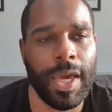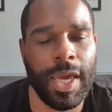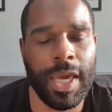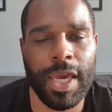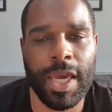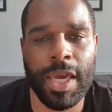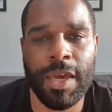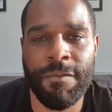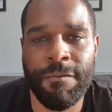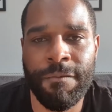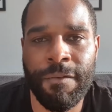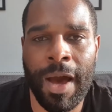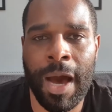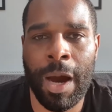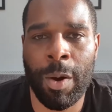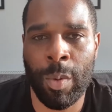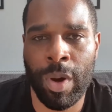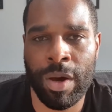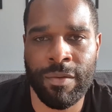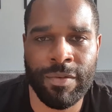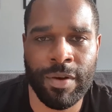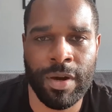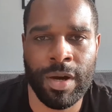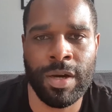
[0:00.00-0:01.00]
If,
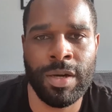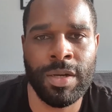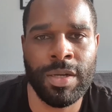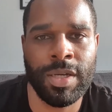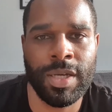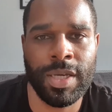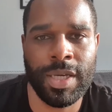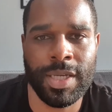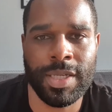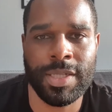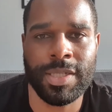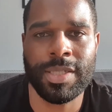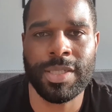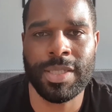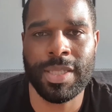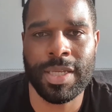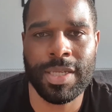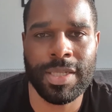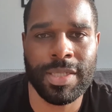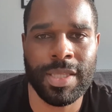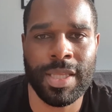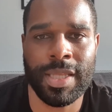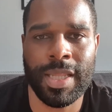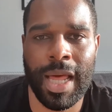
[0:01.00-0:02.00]
however, he
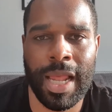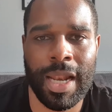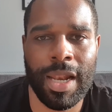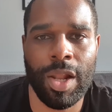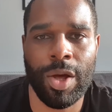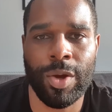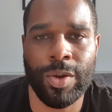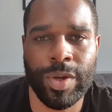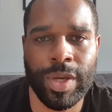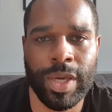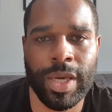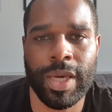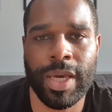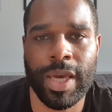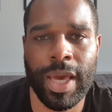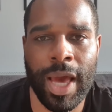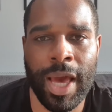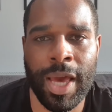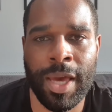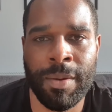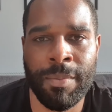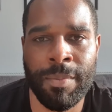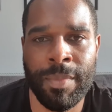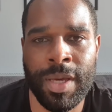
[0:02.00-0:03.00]
sticks to that low kick
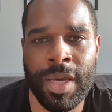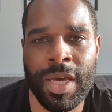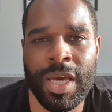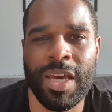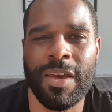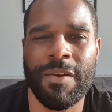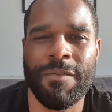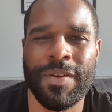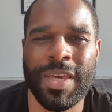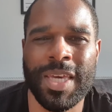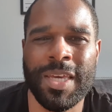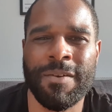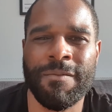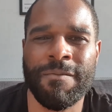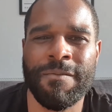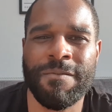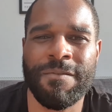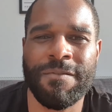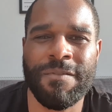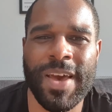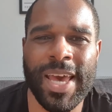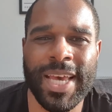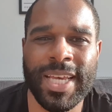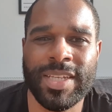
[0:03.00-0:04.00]
game, if he
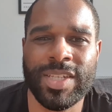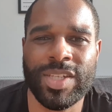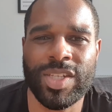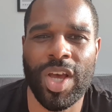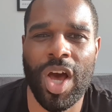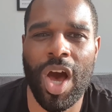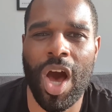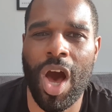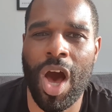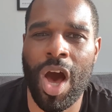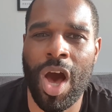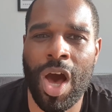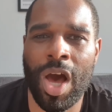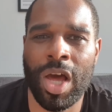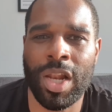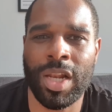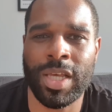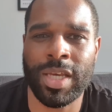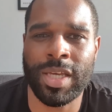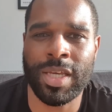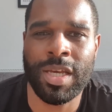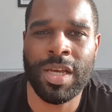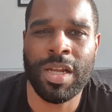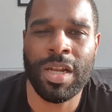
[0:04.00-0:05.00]
invests
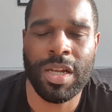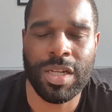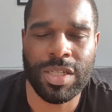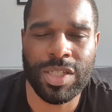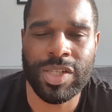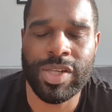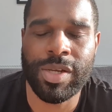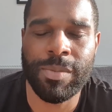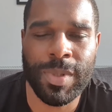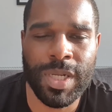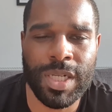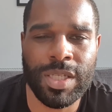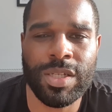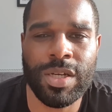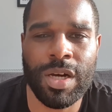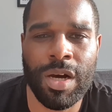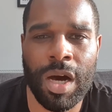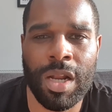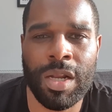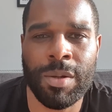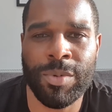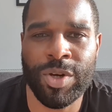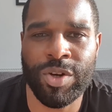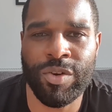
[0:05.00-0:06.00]
early, similar to
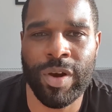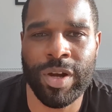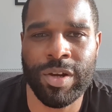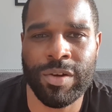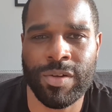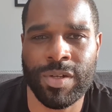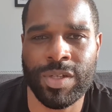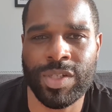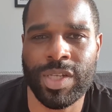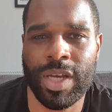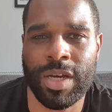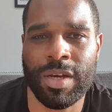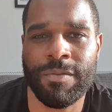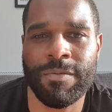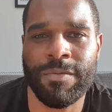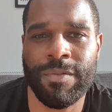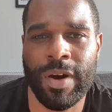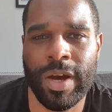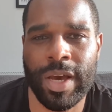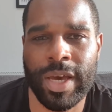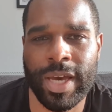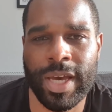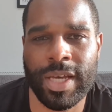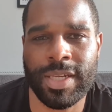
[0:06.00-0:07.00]
Conor McGregor in the second
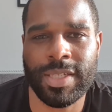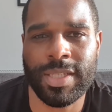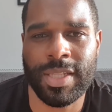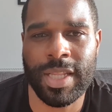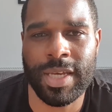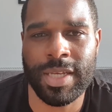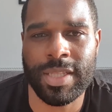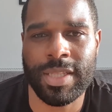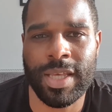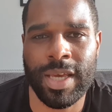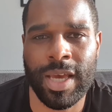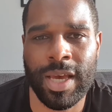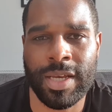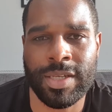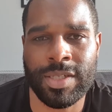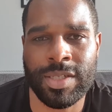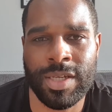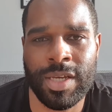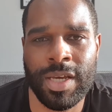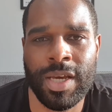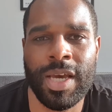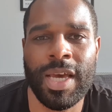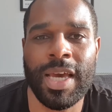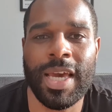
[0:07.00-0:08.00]
fight against Nate Diaz,
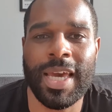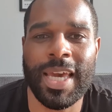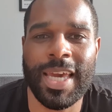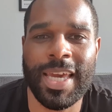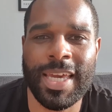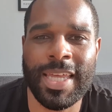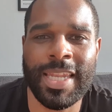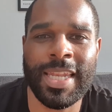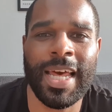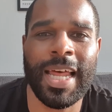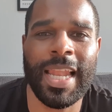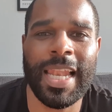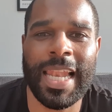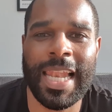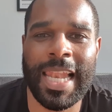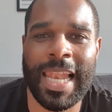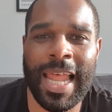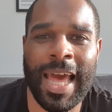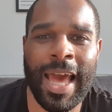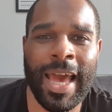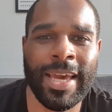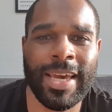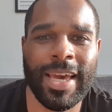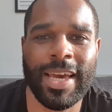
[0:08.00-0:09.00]
in
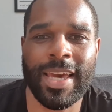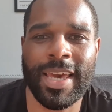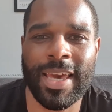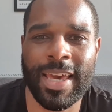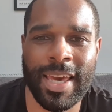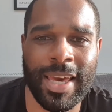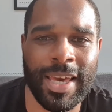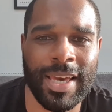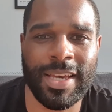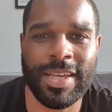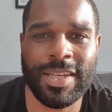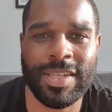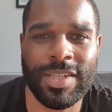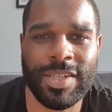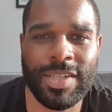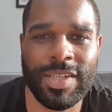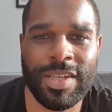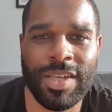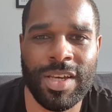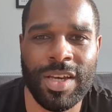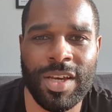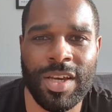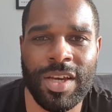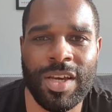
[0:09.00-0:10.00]
leg kicks,